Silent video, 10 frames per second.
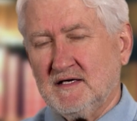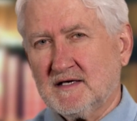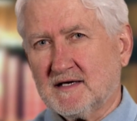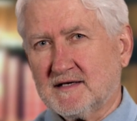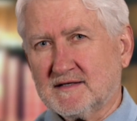
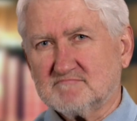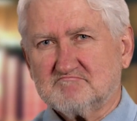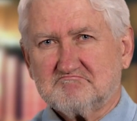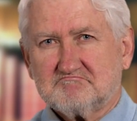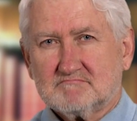
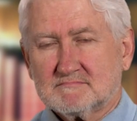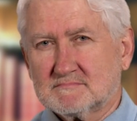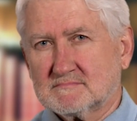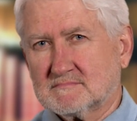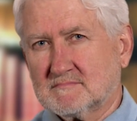
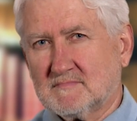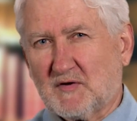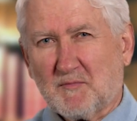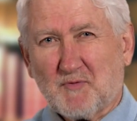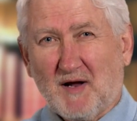
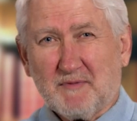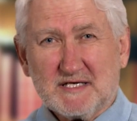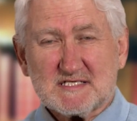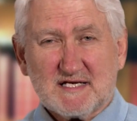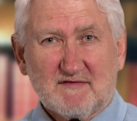there were probably
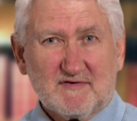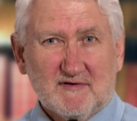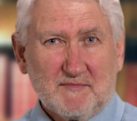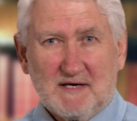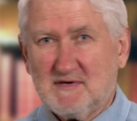7
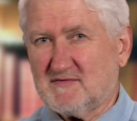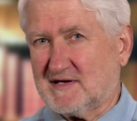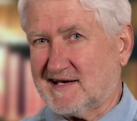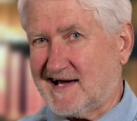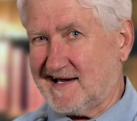or maybe
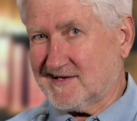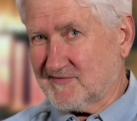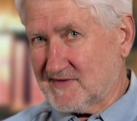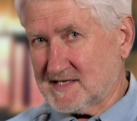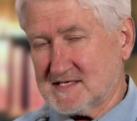even 9
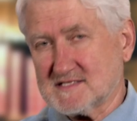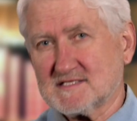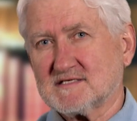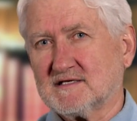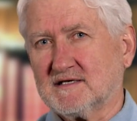of
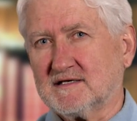these